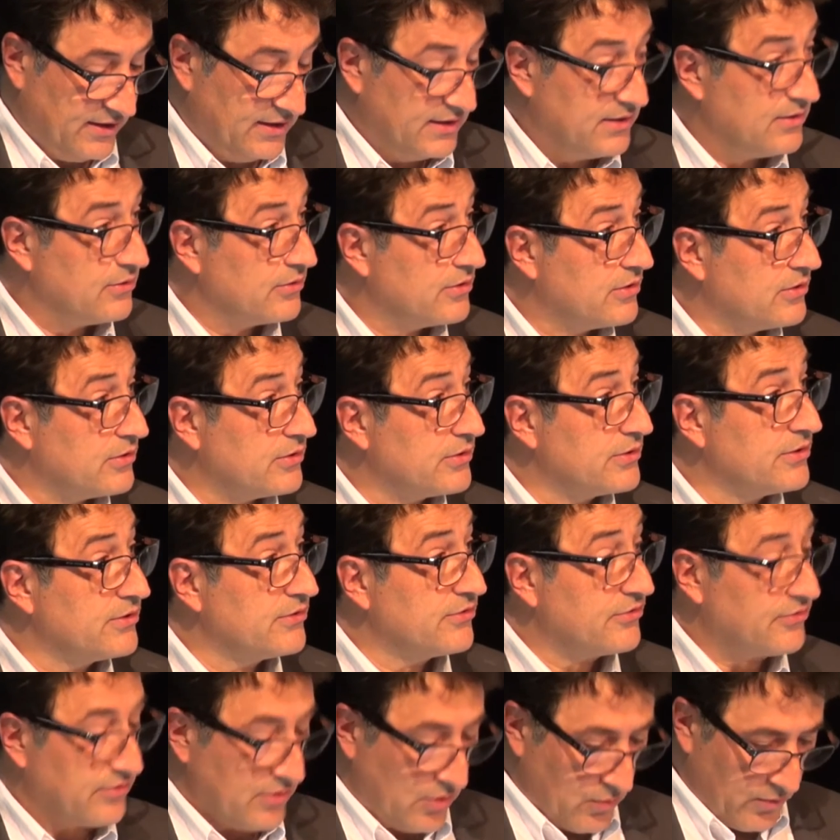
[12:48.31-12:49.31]
in
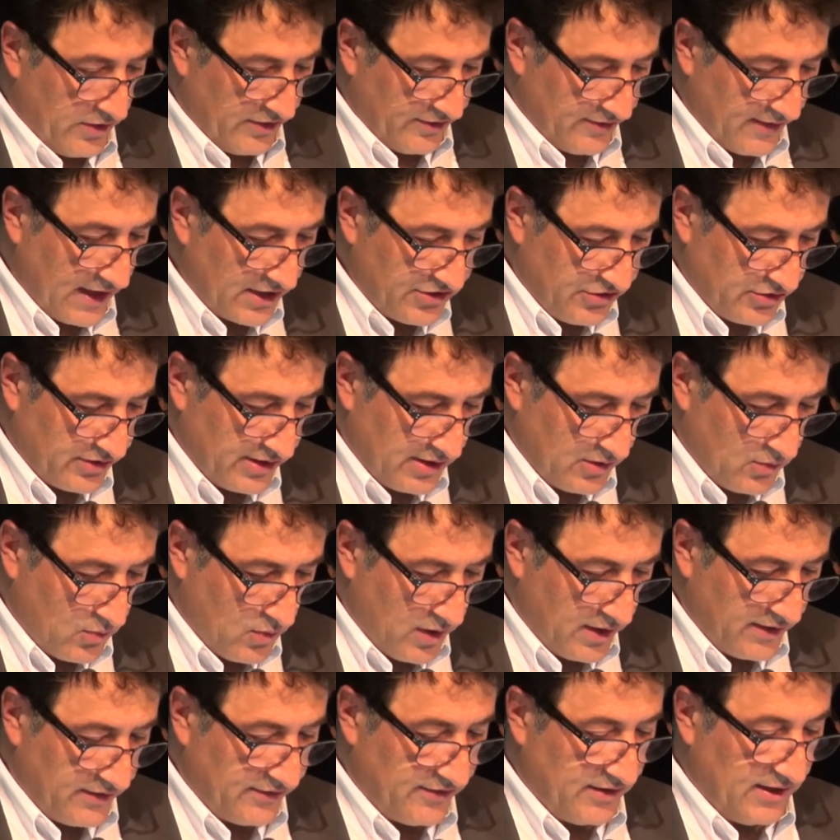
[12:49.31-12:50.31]
accordance with national
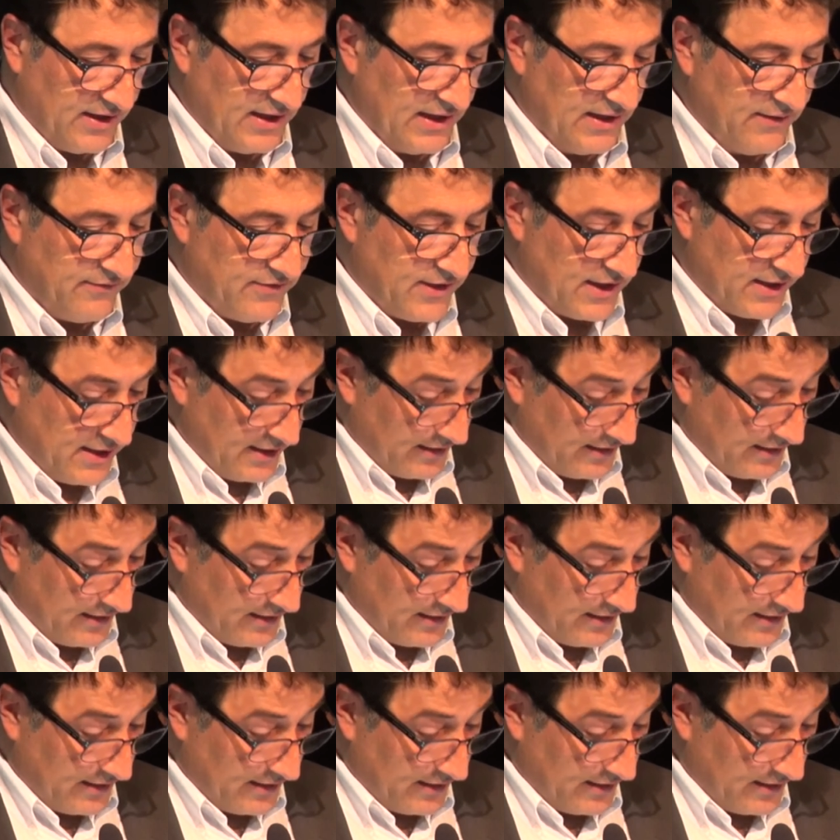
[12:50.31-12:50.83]
ones, if they